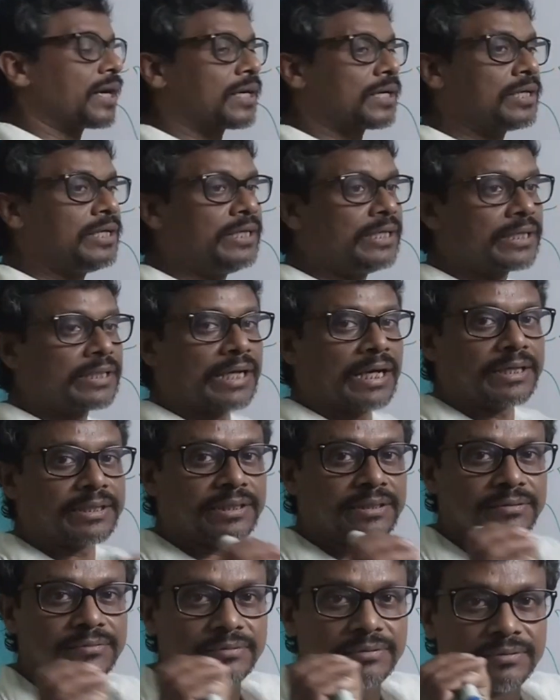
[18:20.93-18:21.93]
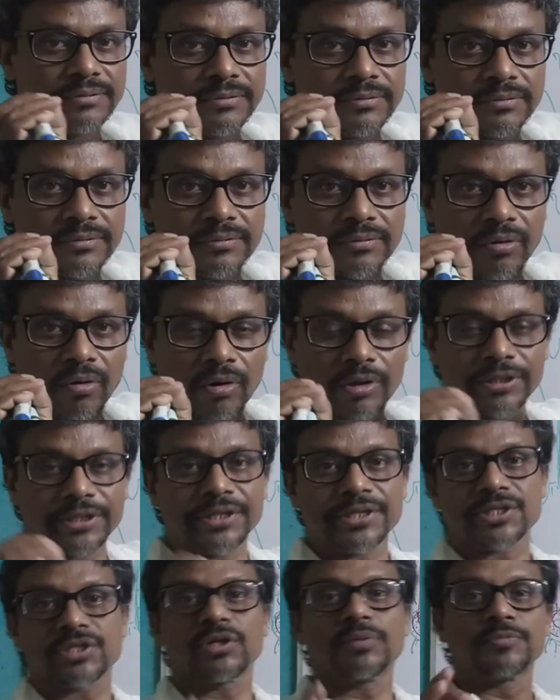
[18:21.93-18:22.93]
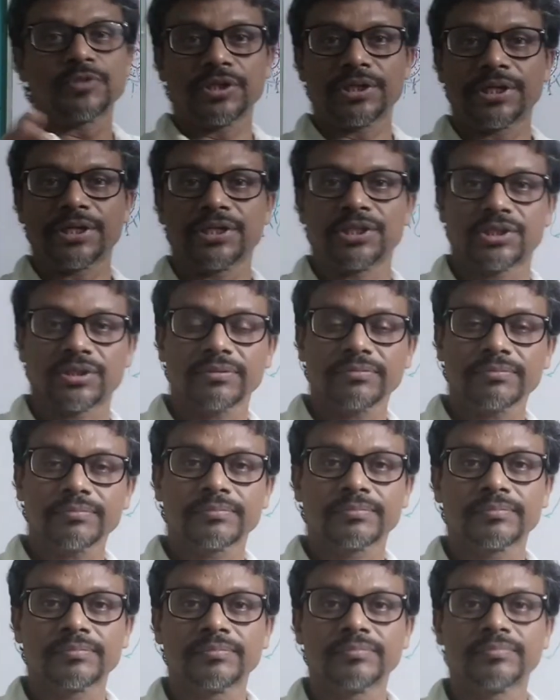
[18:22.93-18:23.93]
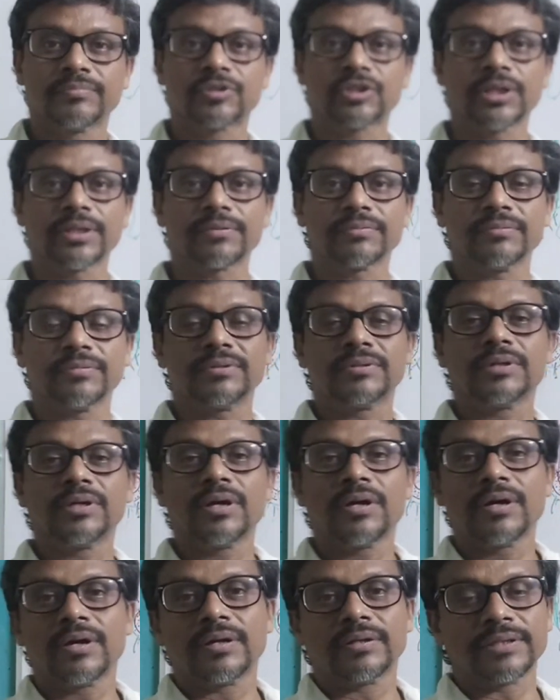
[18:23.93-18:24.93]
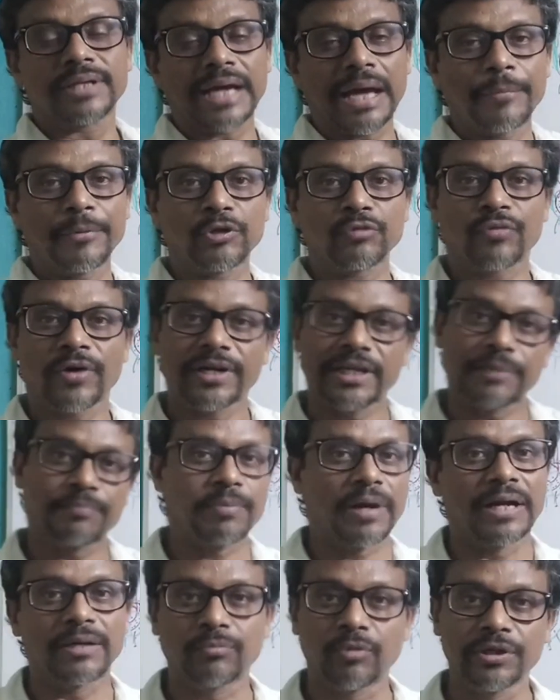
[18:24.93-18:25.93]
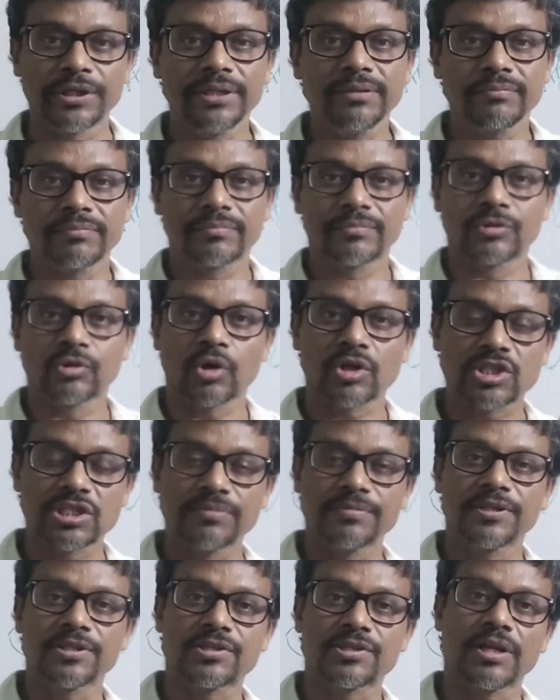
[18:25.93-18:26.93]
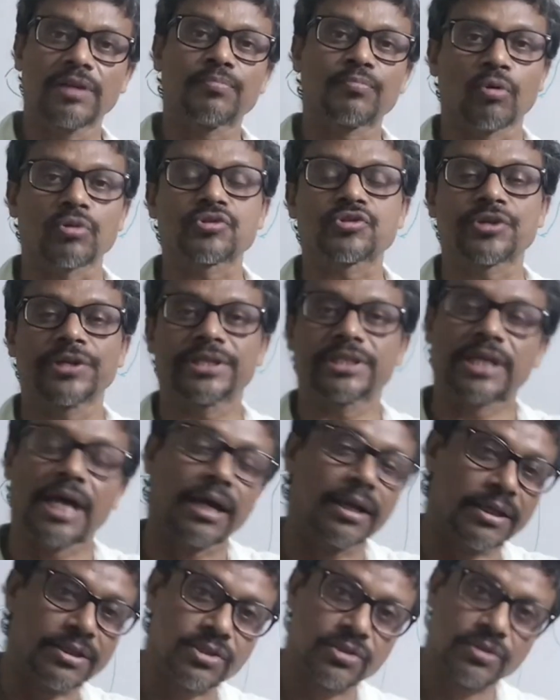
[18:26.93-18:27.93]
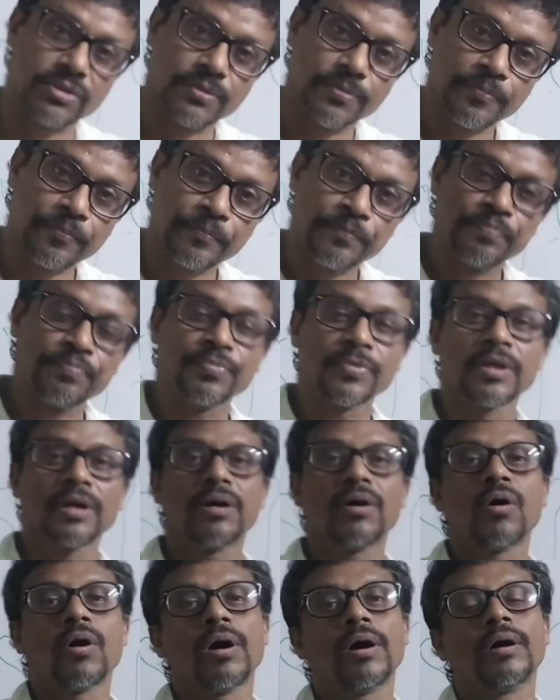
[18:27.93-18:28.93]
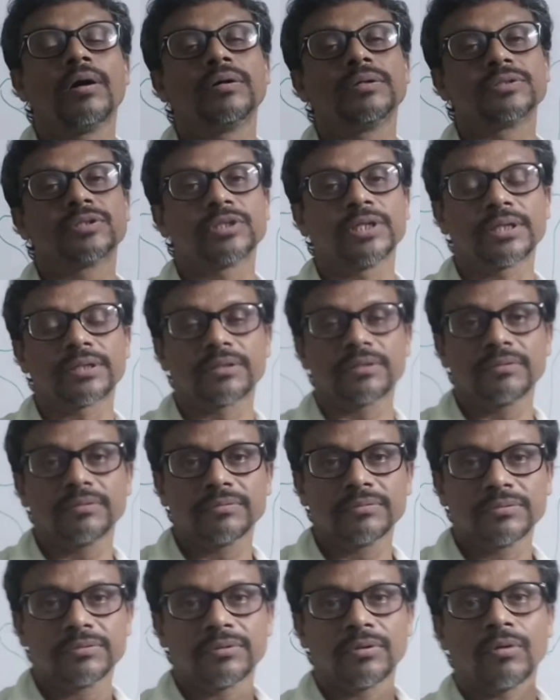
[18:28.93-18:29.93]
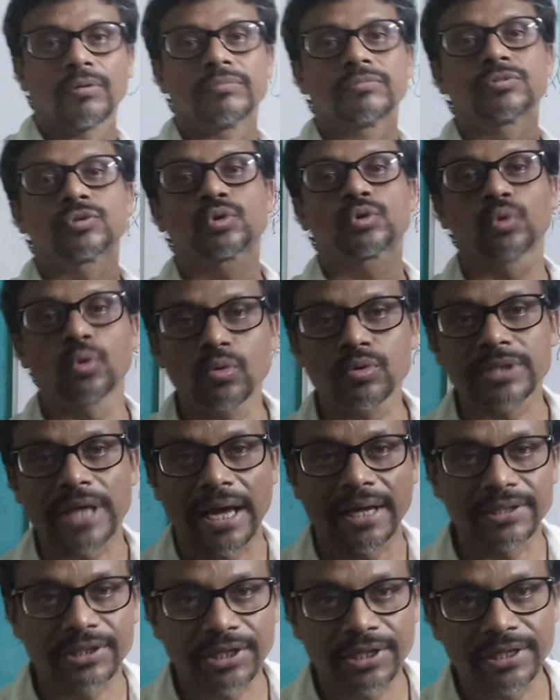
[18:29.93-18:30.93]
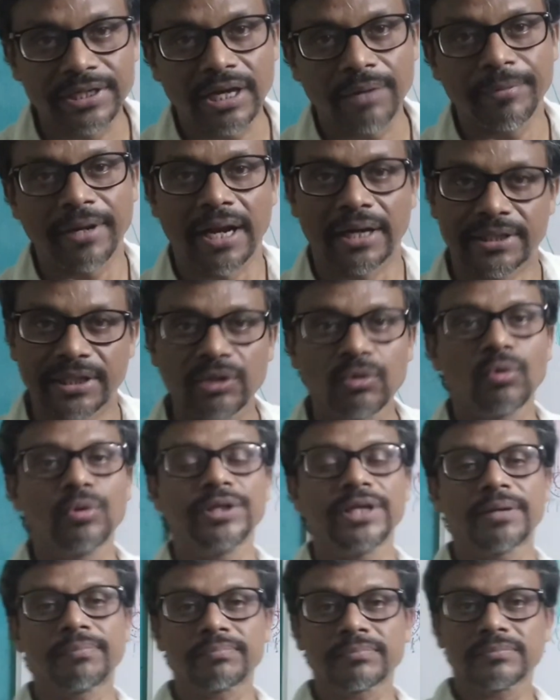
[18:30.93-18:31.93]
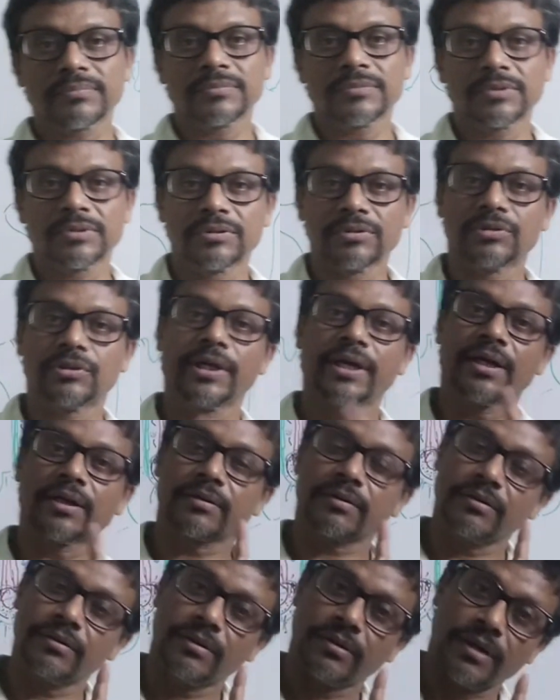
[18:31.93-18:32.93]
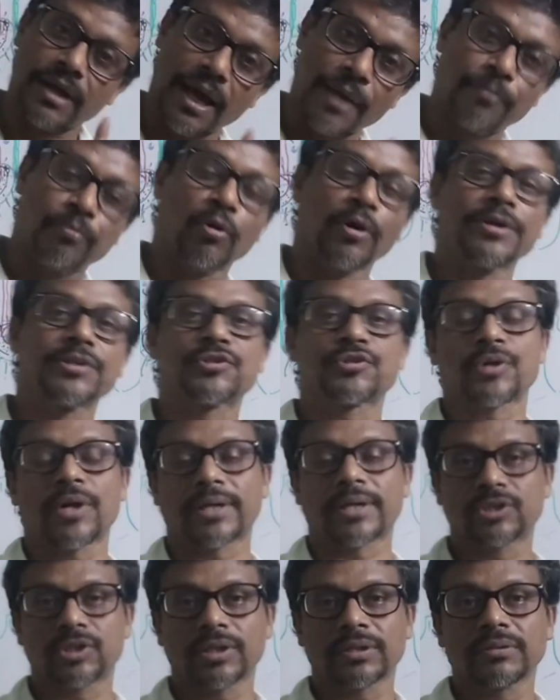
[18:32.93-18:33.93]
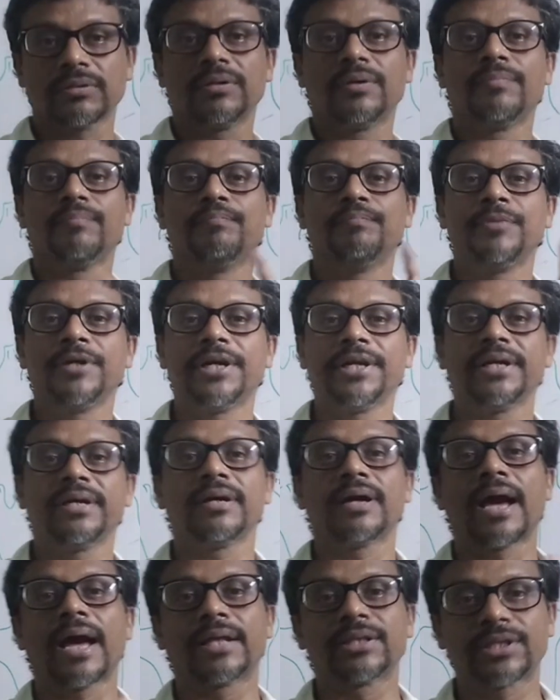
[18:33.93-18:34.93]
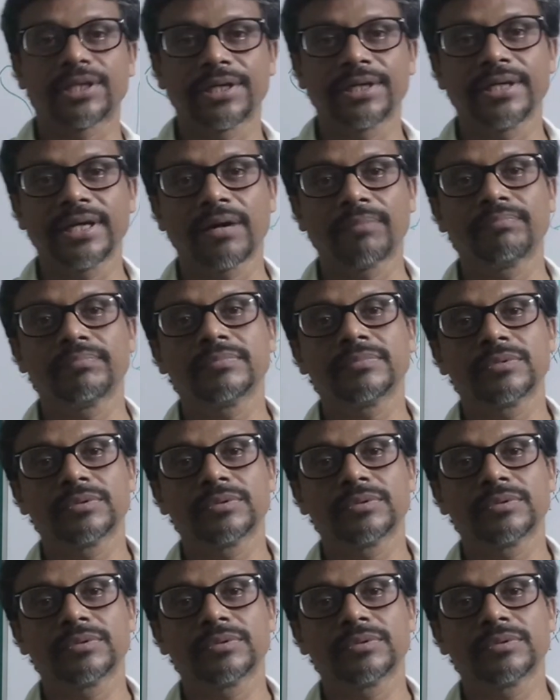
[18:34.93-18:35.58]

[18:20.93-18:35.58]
clear-cut alternation of generation. Sir, the gametophytic plant body, dorsiventral prostrate thallus, sir, shows antheridium and archegonium, their haploid structure, bearing antheridium,